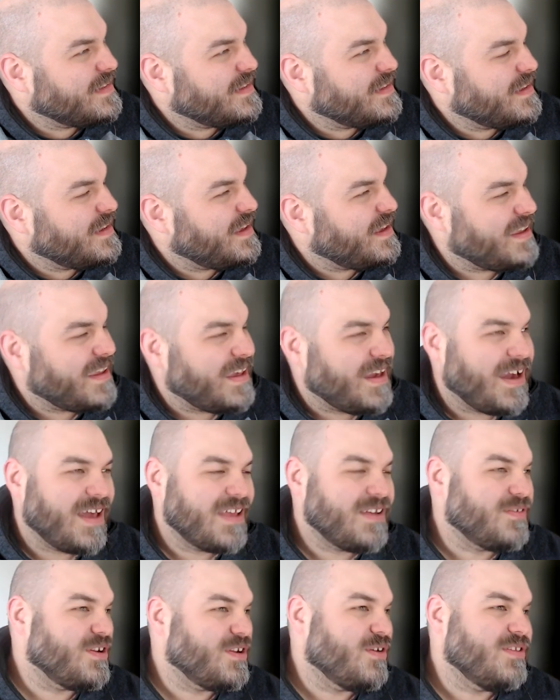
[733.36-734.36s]
yeah,
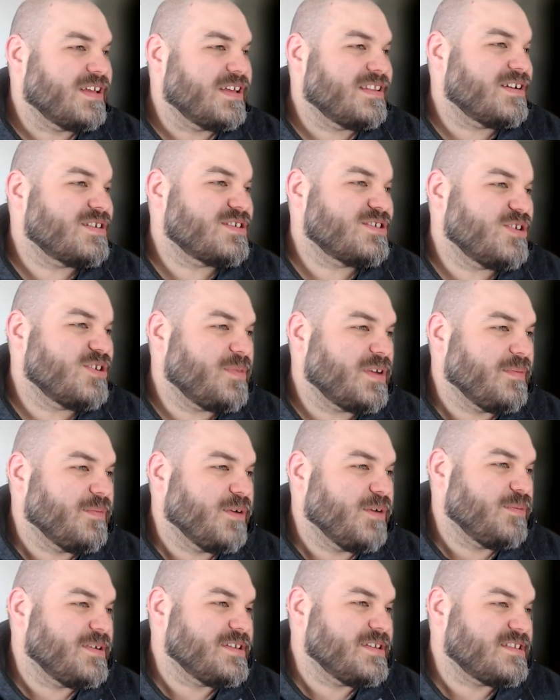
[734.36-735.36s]
I don't know. Like there's so many
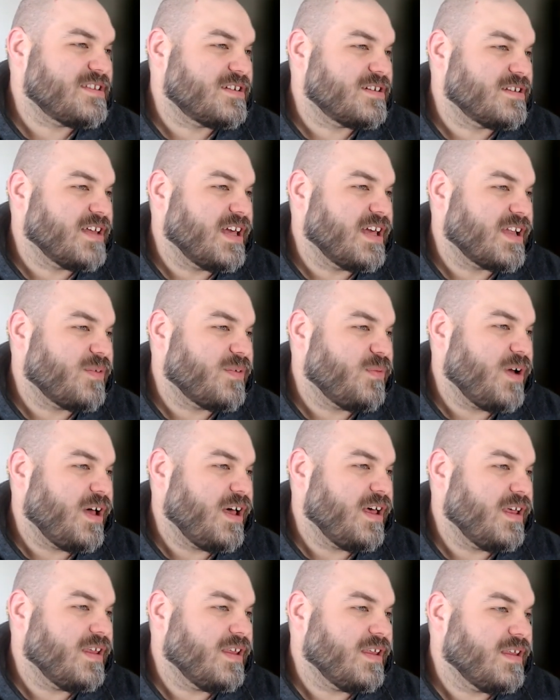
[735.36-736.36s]
moments that are like,
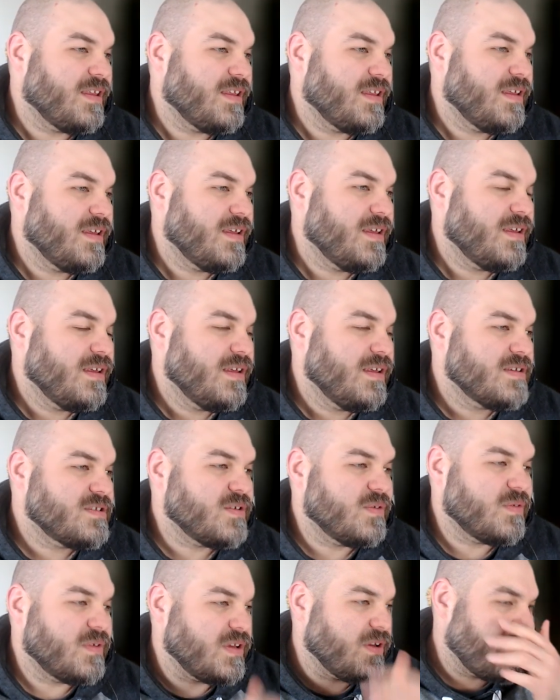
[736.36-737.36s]
well,
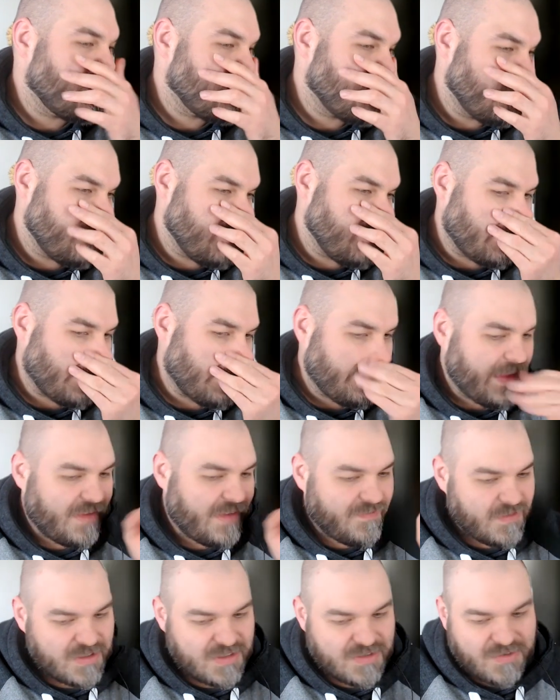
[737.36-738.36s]
so I wrote
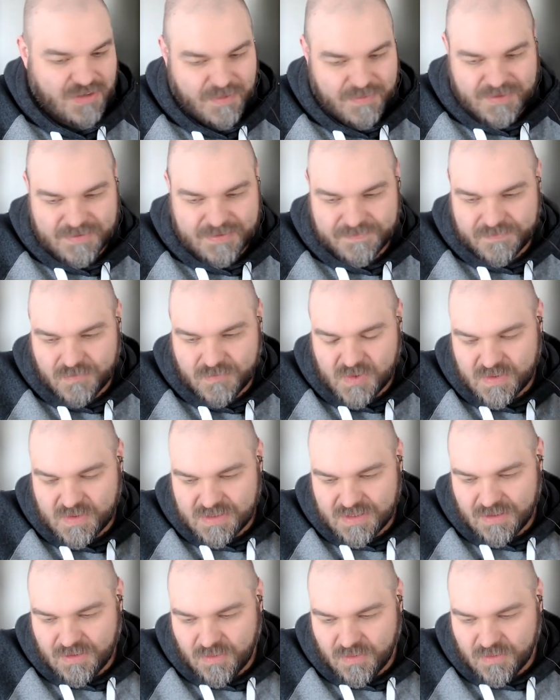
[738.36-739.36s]
that first script, which
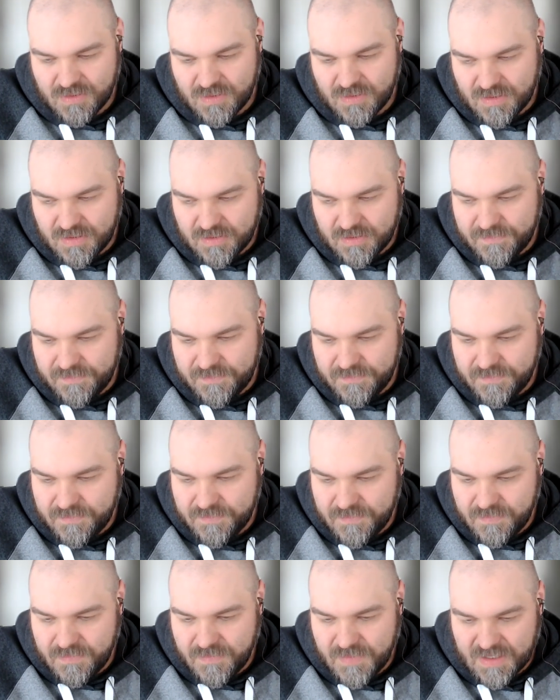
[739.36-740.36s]
was a horror,
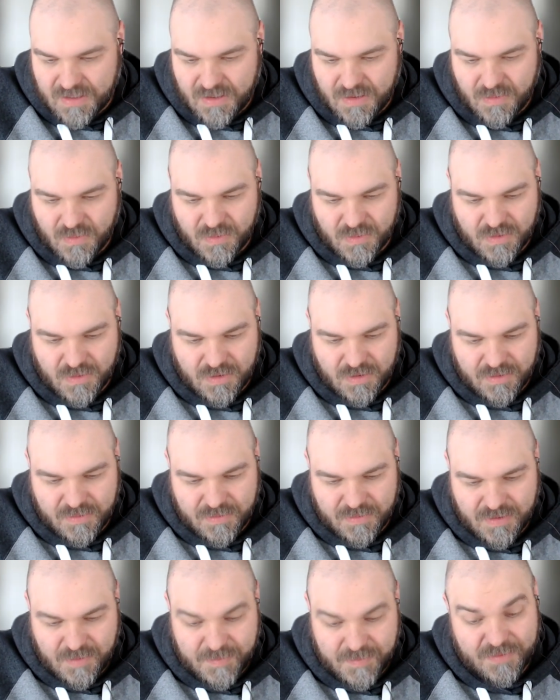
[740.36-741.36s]
like a
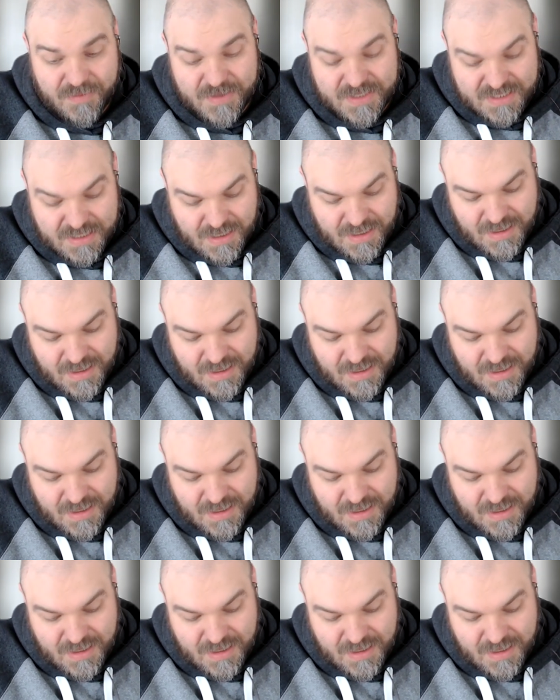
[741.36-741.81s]
horror. I mean, it was